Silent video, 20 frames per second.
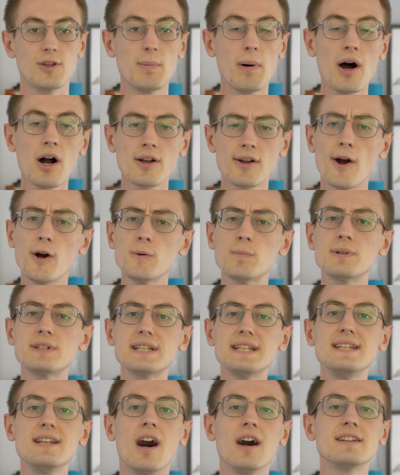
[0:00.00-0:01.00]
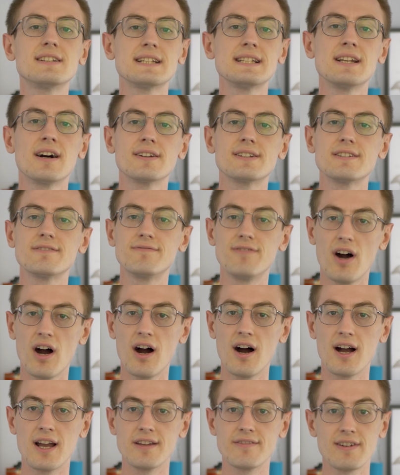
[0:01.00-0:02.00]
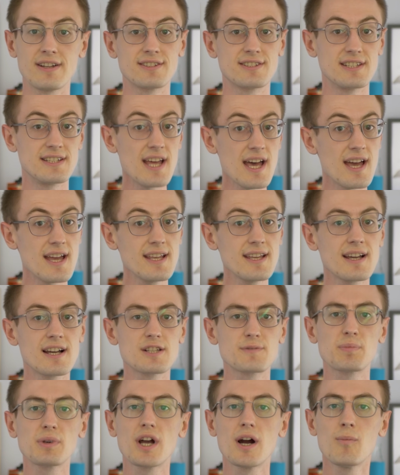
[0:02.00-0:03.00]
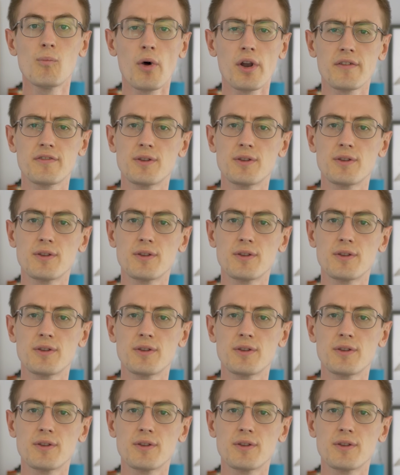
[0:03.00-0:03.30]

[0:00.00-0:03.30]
park opened in 1995 and today has become one of